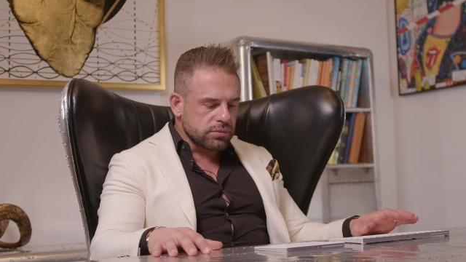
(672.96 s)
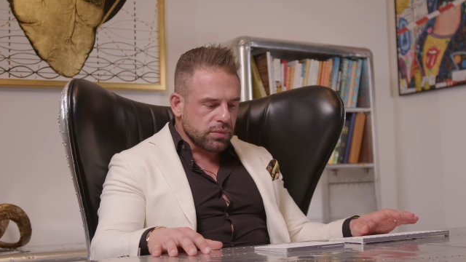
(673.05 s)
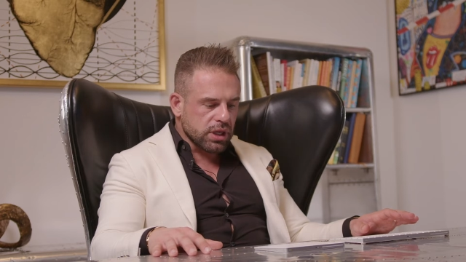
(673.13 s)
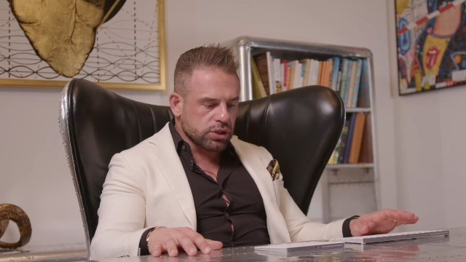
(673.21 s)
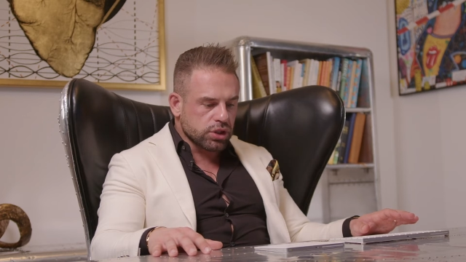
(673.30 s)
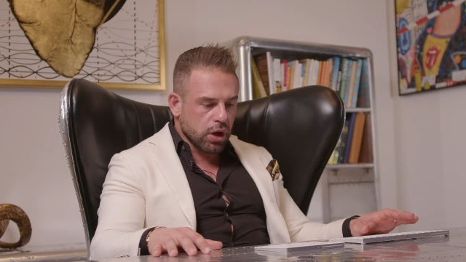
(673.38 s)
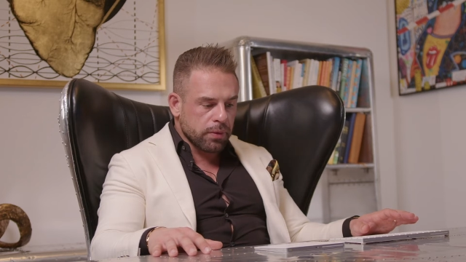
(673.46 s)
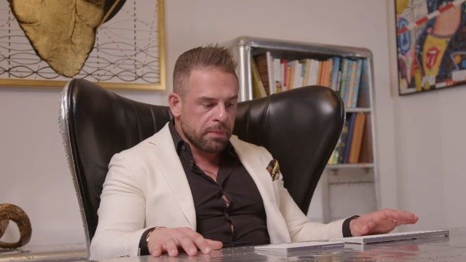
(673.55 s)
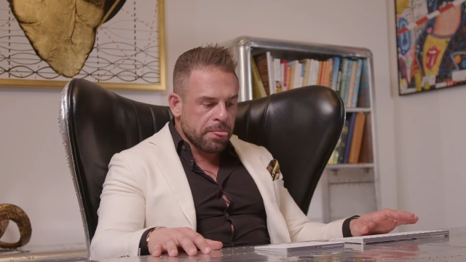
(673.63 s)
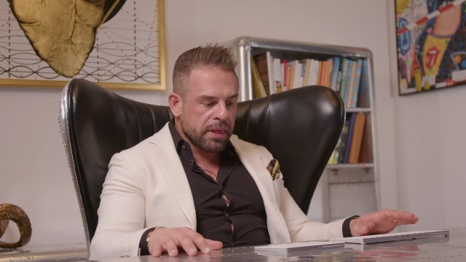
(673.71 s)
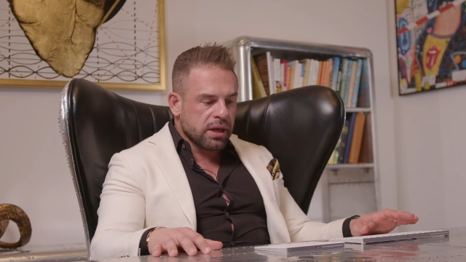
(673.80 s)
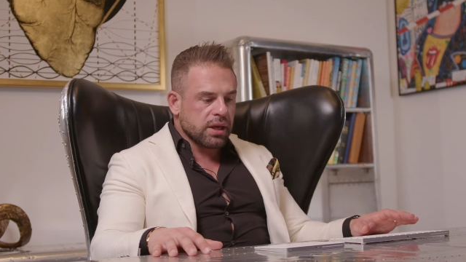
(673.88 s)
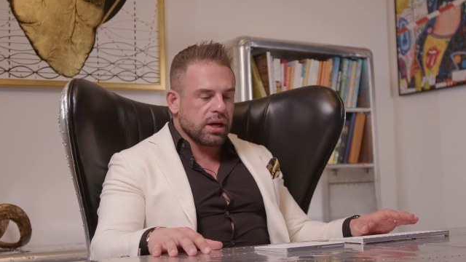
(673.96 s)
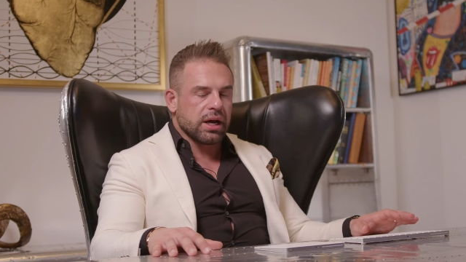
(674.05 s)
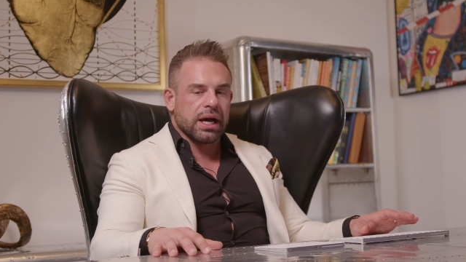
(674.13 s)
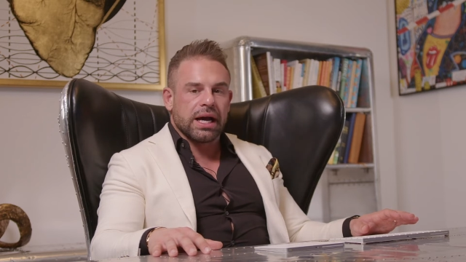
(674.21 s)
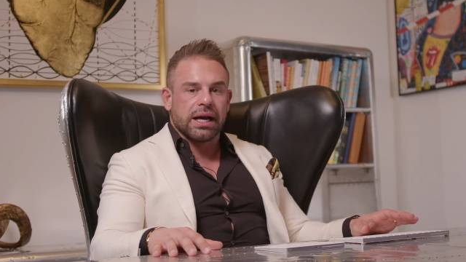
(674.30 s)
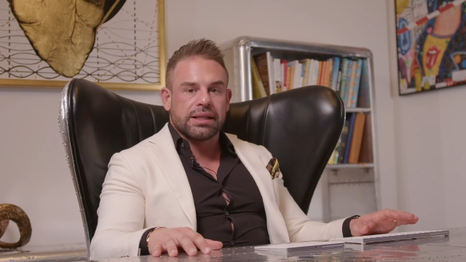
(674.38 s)
So
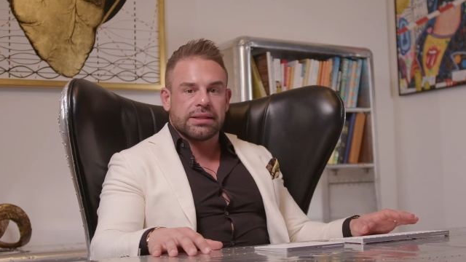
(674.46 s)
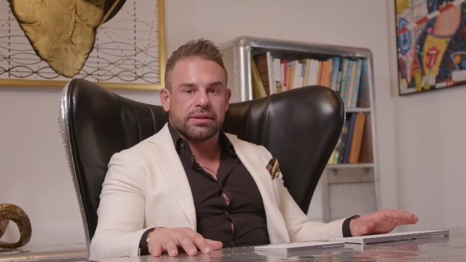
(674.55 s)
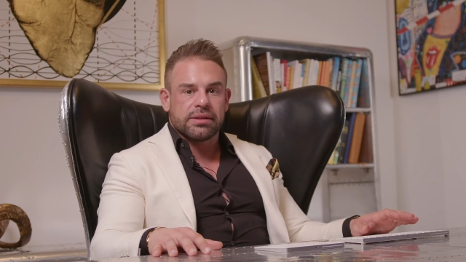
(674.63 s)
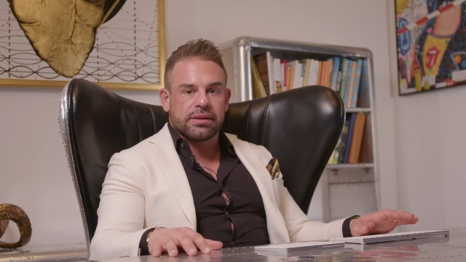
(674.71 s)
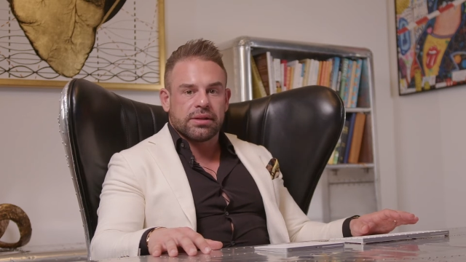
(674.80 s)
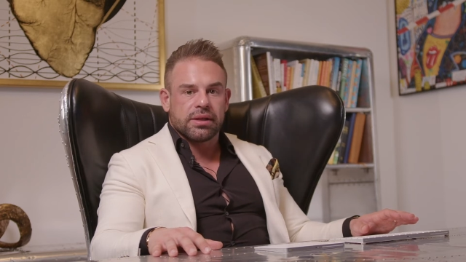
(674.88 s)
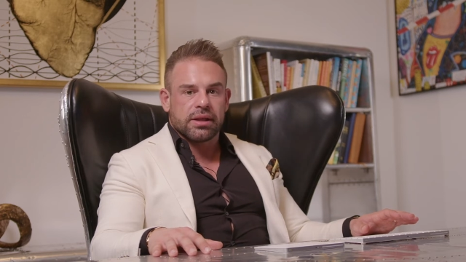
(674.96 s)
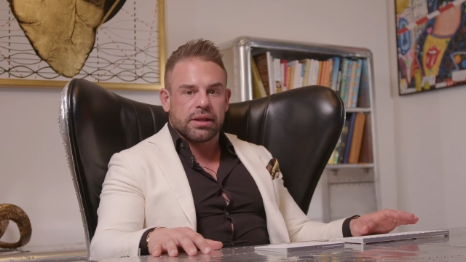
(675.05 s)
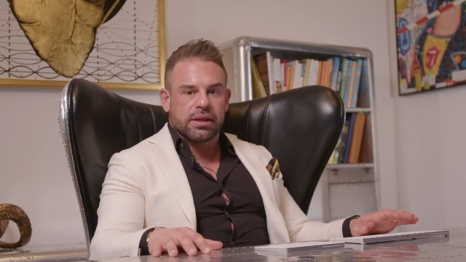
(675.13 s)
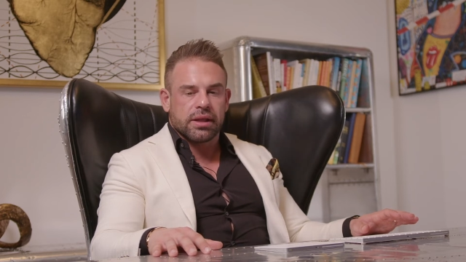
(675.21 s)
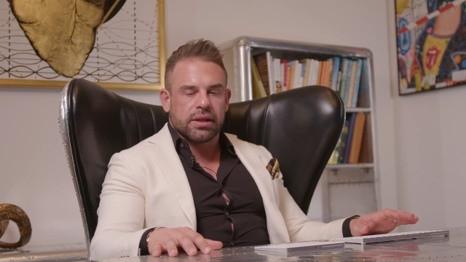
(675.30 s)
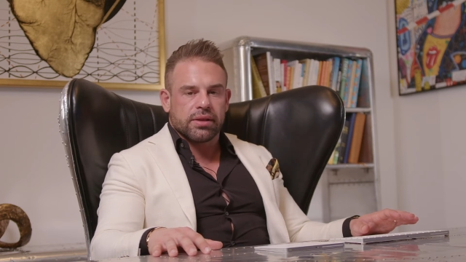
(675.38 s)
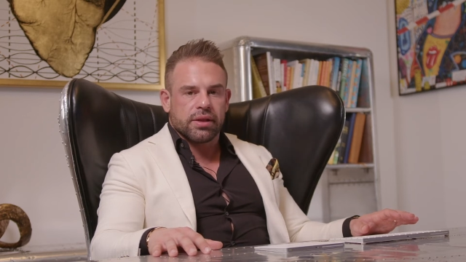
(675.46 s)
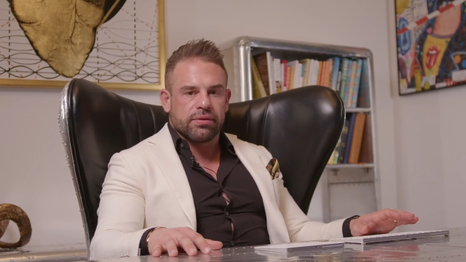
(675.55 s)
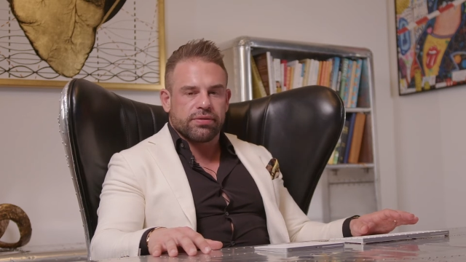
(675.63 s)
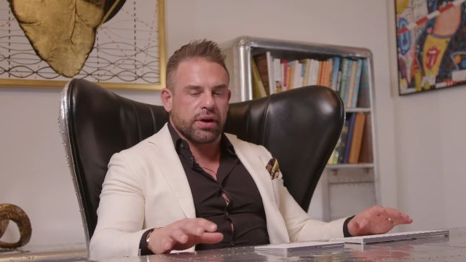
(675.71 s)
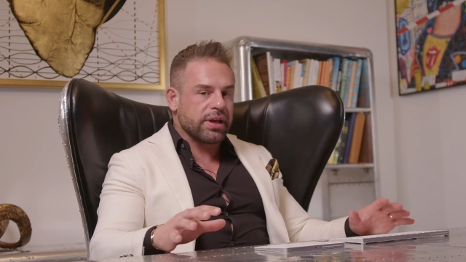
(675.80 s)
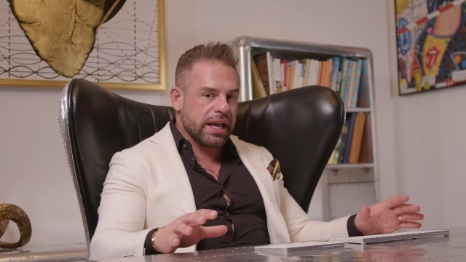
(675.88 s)
the
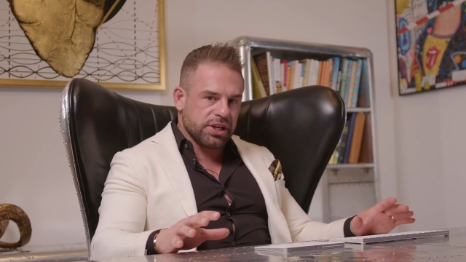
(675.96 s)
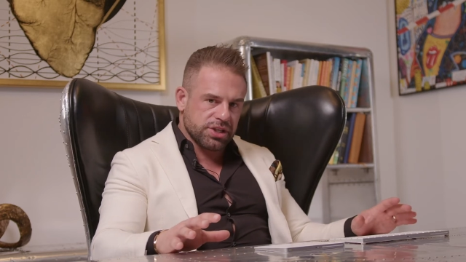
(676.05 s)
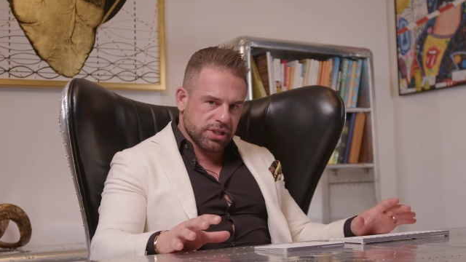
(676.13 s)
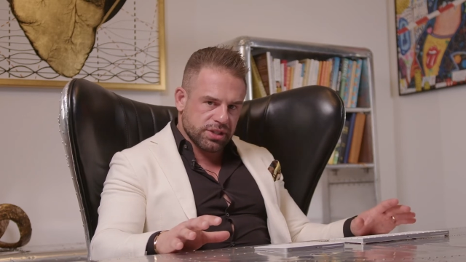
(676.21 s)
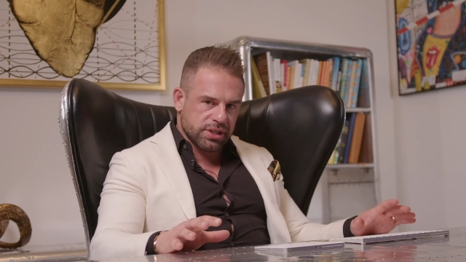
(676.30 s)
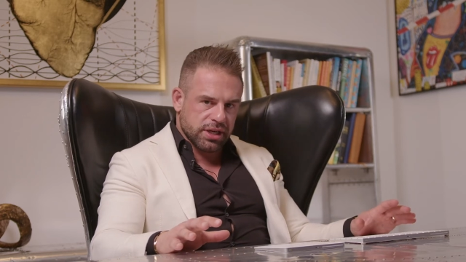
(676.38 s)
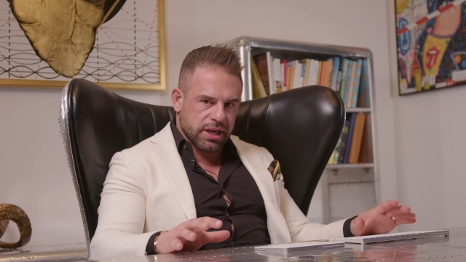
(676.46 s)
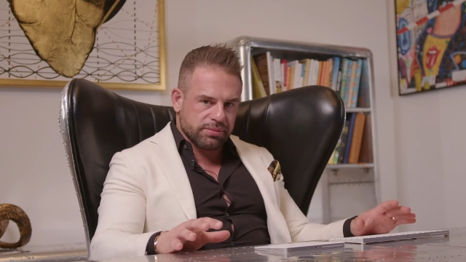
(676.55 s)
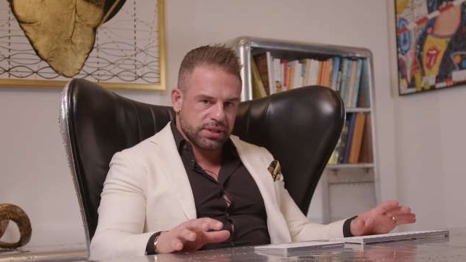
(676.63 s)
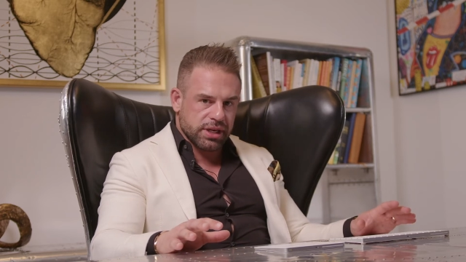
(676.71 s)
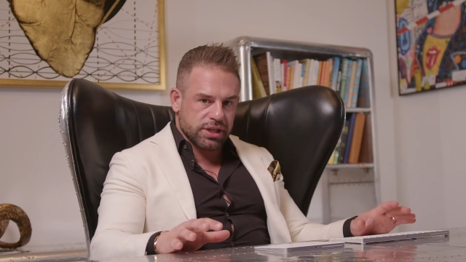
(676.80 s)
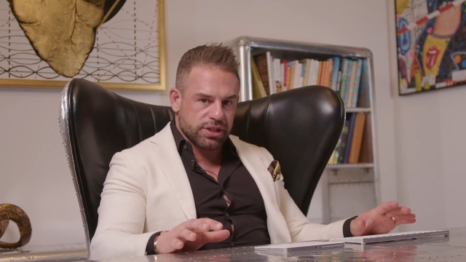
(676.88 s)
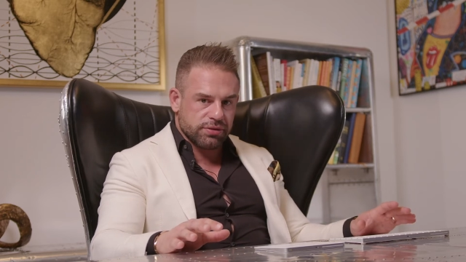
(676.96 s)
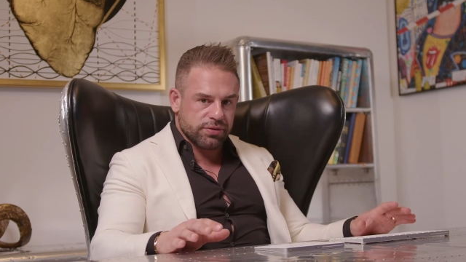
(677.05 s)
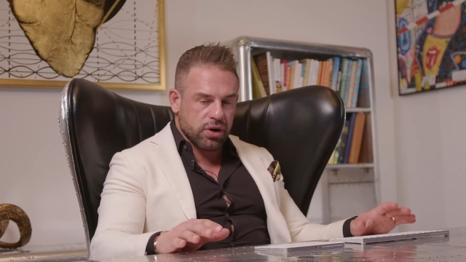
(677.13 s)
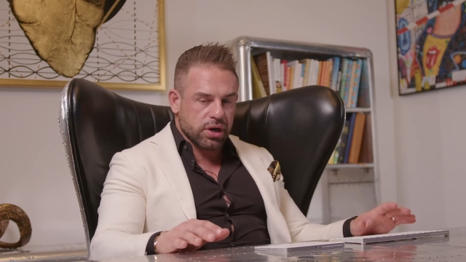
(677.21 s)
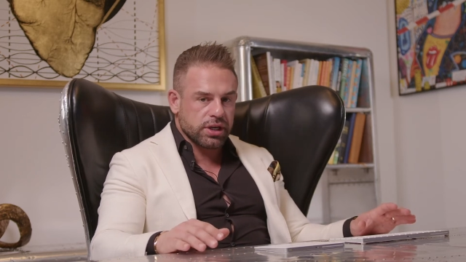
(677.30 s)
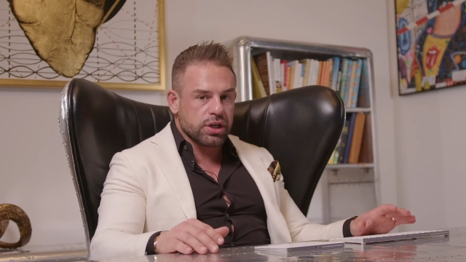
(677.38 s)
variations in
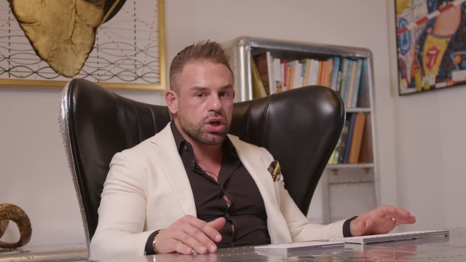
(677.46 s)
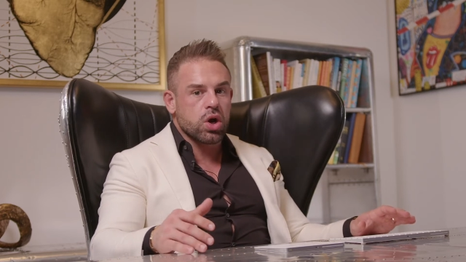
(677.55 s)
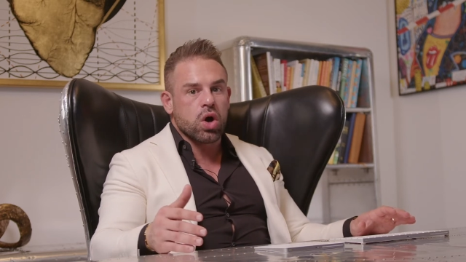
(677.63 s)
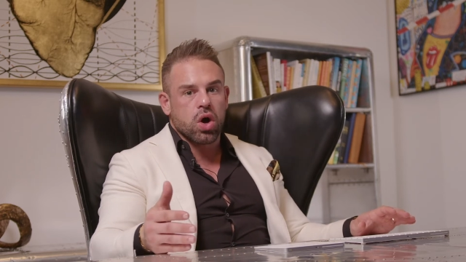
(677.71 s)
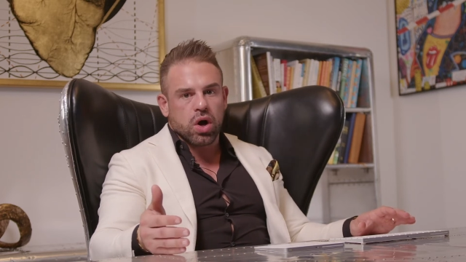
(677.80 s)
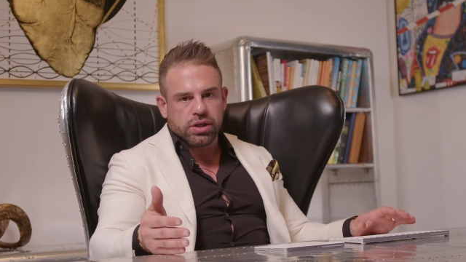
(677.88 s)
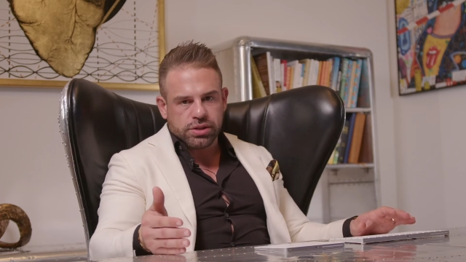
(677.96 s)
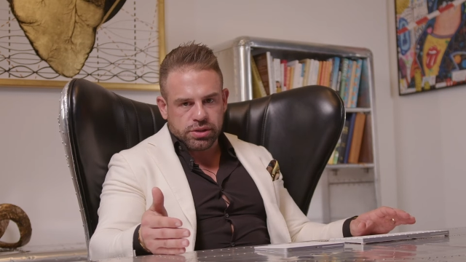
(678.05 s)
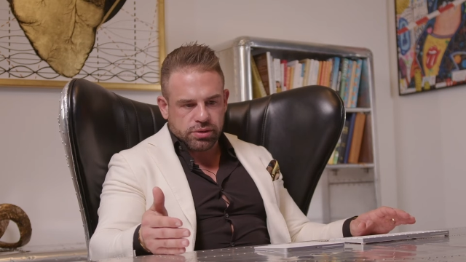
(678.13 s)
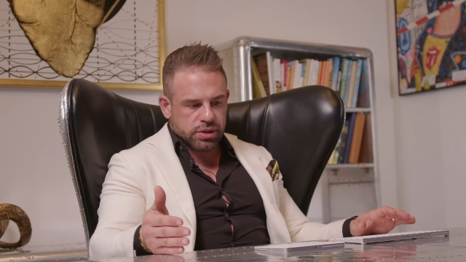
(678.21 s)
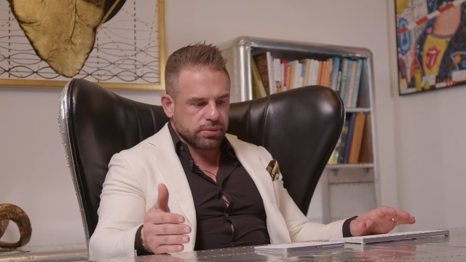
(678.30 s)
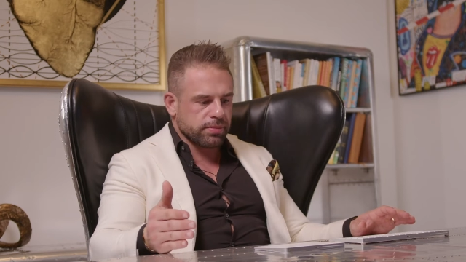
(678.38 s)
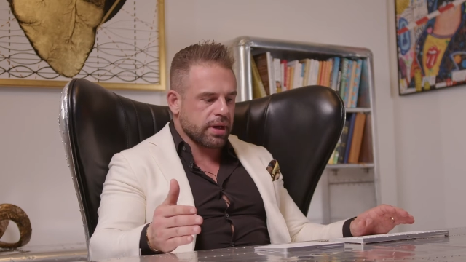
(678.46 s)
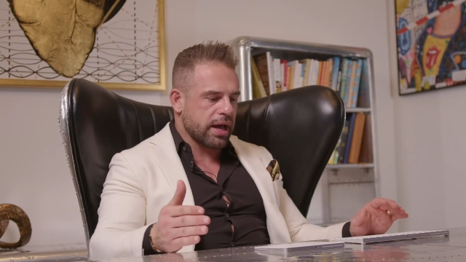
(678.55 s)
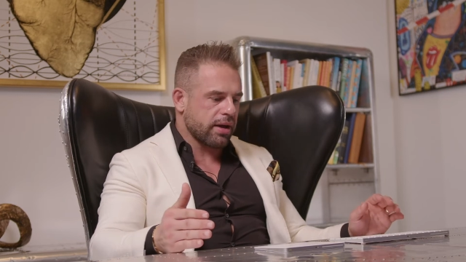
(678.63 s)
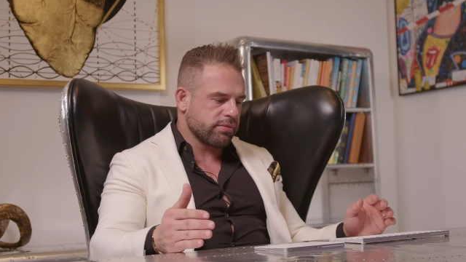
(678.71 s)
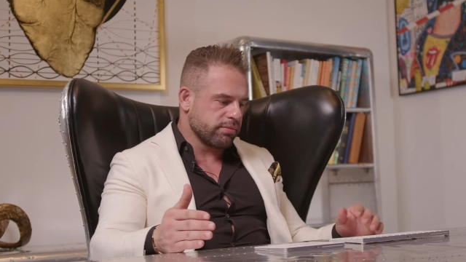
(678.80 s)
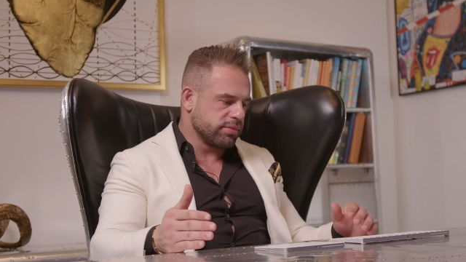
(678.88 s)
MTHFR can cause you to have